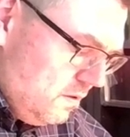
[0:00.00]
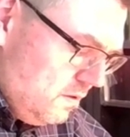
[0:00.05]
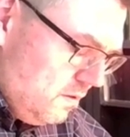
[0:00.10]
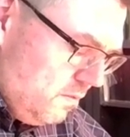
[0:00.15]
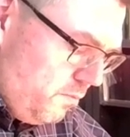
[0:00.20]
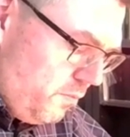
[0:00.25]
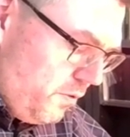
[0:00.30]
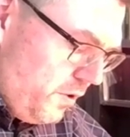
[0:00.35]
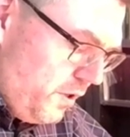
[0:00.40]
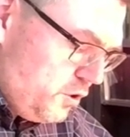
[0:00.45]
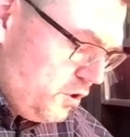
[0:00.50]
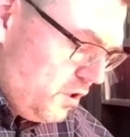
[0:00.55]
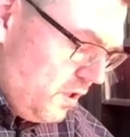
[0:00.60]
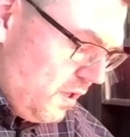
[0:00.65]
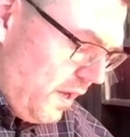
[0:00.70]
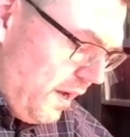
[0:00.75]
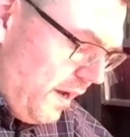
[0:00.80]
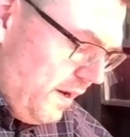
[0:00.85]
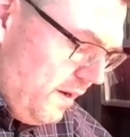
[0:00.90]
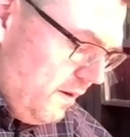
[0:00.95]
pressure
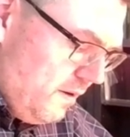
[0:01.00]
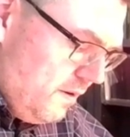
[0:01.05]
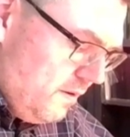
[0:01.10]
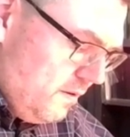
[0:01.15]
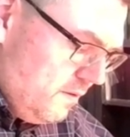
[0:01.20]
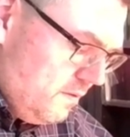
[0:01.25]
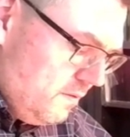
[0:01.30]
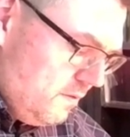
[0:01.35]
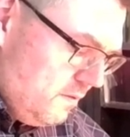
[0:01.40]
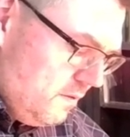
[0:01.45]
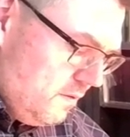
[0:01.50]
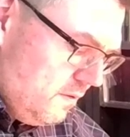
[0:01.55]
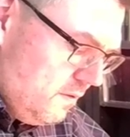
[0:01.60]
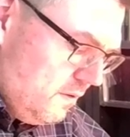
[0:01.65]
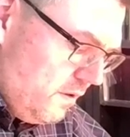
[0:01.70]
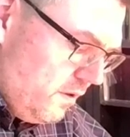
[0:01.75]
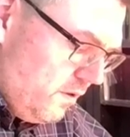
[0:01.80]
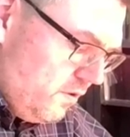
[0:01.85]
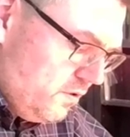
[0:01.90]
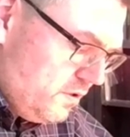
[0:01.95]
line.
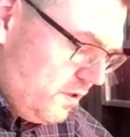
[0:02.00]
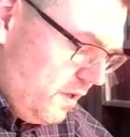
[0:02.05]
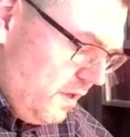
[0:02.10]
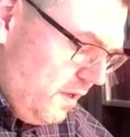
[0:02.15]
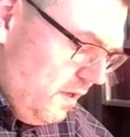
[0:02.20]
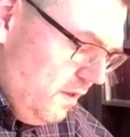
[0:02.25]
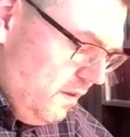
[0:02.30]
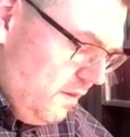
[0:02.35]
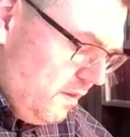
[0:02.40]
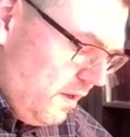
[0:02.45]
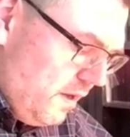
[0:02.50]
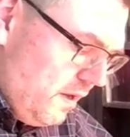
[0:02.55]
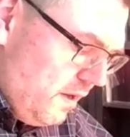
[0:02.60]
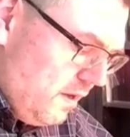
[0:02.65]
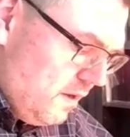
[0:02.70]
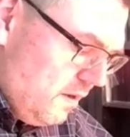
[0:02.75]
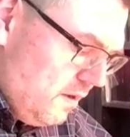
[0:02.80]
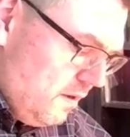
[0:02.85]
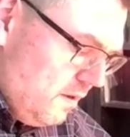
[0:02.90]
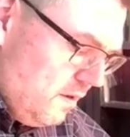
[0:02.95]
There's the intake.
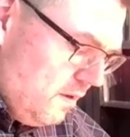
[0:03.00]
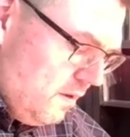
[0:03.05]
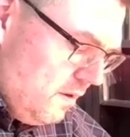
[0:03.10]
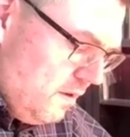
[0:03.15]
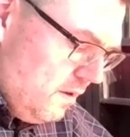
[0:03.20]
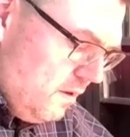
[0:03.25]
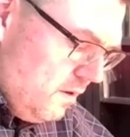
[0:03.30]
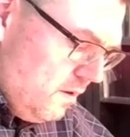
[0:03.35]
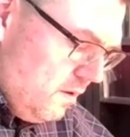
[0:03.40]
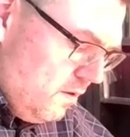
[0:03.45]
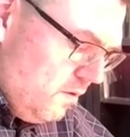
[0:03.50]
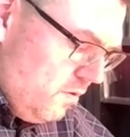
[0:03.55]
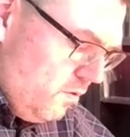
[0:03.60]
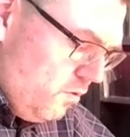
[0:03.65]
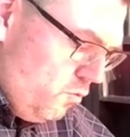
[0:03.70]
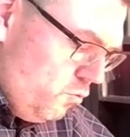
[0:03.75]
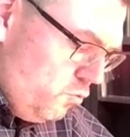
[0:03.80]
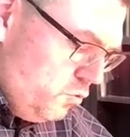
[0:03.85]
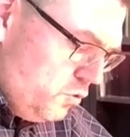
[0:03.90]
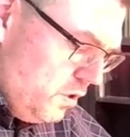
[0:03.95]

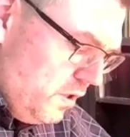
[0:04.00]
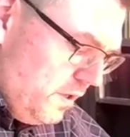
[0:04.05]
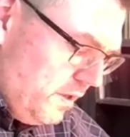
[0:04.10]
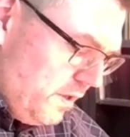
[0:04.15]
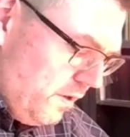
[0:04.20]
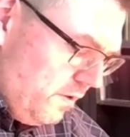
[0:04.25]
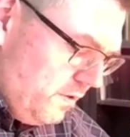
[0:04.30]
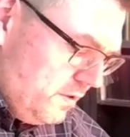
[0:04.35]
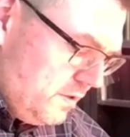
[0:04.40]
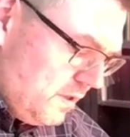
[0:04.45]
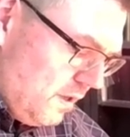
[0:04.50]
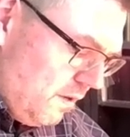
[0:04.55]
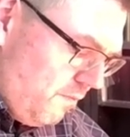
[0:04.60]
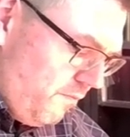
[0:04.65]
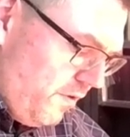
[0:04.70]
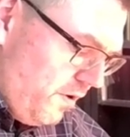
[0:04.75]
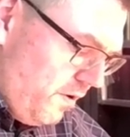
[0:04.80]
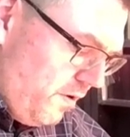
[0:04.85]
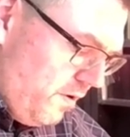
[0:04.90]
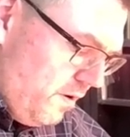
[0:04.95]
Usually there is
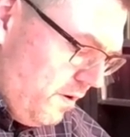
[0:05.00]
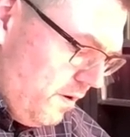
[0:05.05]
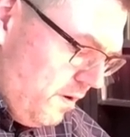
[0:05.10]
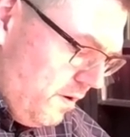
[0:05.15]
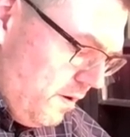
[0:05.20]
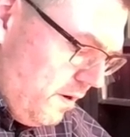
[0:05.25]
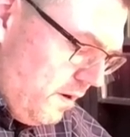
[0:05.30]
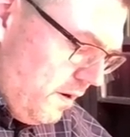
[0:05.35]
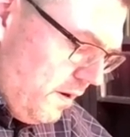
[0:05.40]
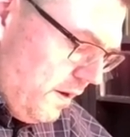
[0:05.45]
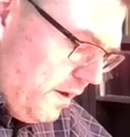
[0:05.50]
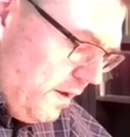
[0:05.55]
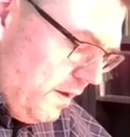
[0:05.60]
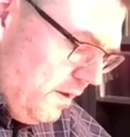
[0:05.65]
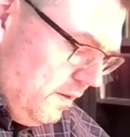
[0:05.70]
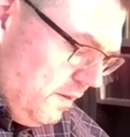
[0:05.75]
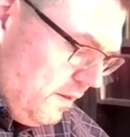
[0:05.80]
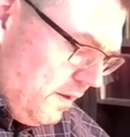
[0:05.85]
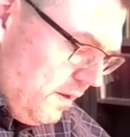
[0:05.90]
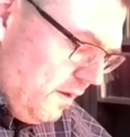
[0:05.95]
somewhere
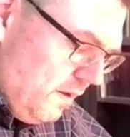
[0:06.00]
intake